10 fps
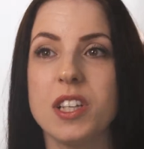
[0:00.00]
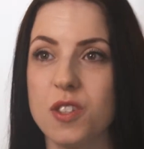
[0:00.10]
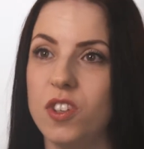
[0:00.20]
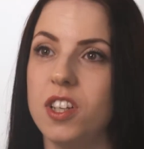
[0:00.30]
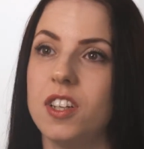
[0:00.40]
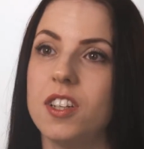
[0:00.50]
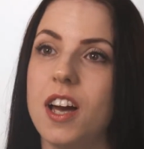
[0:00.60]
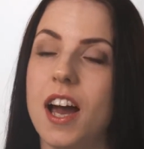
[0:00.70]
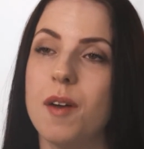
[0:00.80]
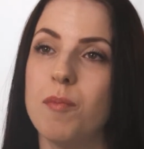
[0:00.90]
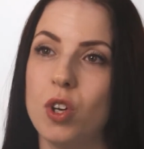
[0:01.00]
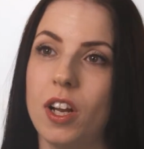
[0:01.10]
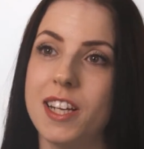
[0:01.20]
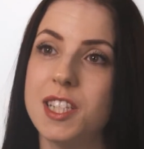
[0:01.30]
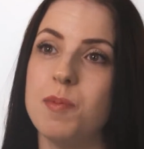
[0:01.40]
as a vegan, I'm more
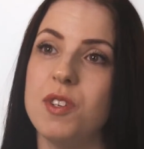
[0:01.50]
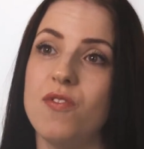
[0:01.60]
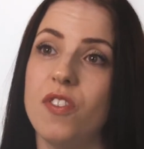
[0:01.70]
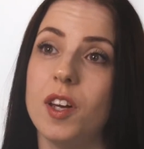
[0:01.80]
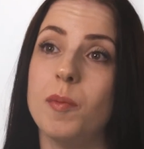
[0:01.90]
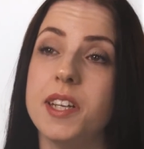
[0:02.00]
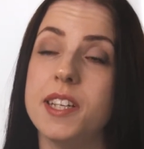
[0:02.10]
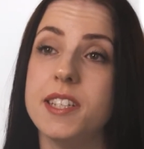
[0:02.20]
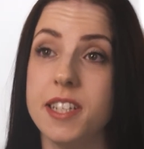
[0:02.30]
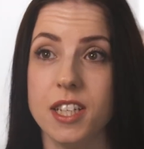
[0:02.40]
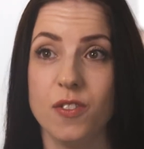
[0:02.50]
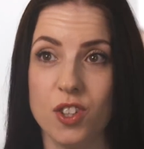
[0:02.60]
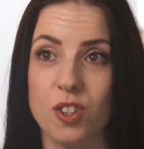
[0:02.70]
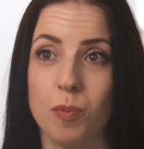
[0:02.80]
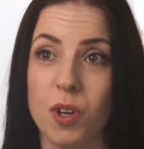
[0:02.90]
likely to be vitamin D
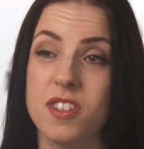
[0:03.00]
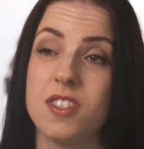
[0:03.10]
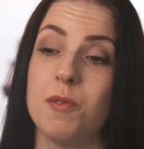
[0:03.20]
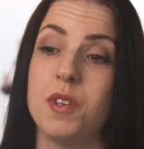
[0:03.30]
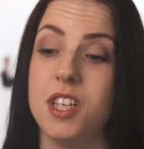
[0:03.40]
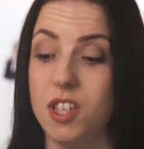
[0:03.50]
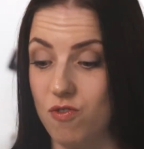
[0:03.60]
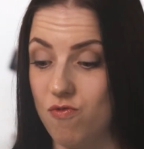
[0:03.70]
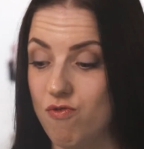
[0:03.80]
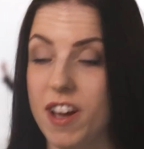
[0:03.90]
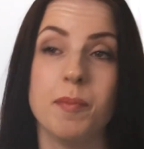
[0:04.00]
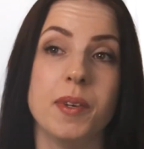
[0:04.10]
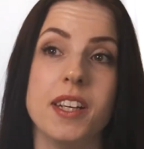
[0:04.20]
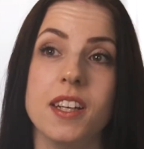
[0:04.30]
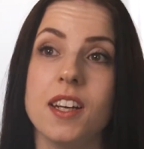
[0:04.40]
deficient because I don't eat red
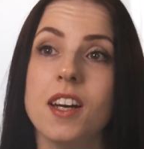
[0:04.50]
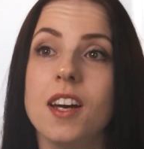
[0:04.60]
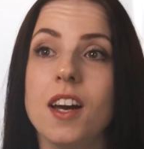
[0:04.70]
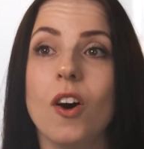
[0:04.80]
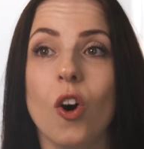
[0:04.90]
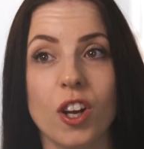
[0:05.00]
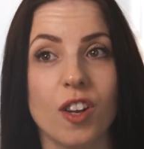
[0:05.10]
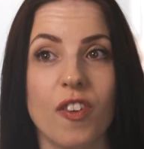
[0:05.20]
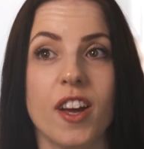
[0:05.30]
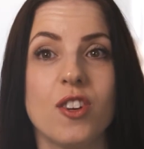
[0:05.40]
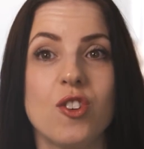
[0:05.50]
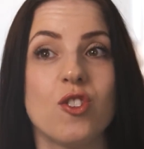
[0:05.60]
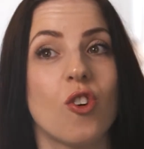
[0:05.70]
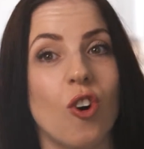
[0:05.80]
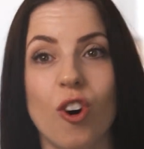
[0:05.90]
meat, oily fish
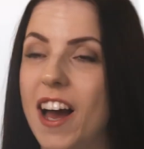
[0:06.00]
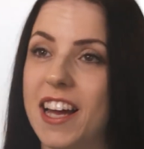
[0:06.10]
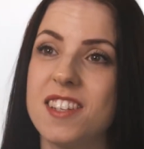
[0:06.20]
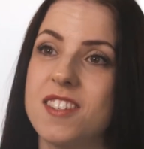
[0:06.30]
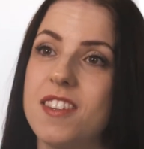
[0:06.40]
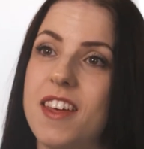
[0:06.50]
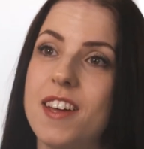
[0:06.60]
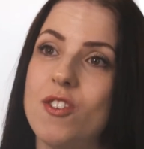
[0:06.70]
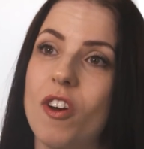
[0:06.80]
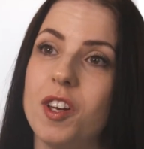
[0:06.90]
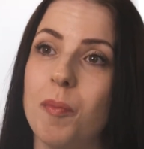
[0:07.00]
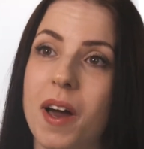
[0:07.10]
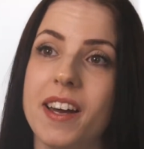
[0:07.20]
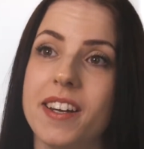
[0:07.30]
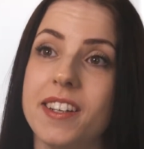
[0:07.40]
or eggs, so they're not in
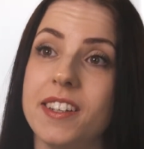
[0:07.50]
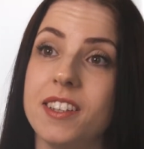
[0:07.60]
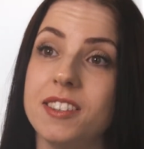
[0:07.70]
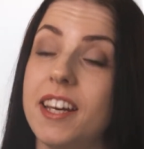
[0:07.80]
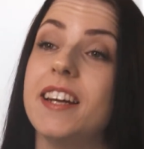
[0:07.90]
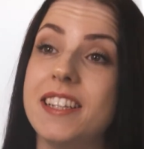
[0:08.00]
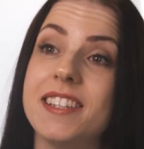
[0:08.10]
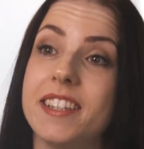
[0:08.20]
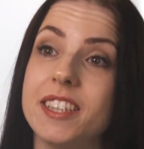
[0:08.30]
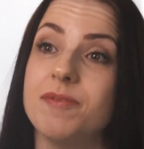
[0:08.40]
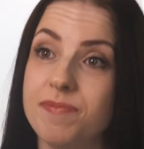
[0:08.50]
my daily diet.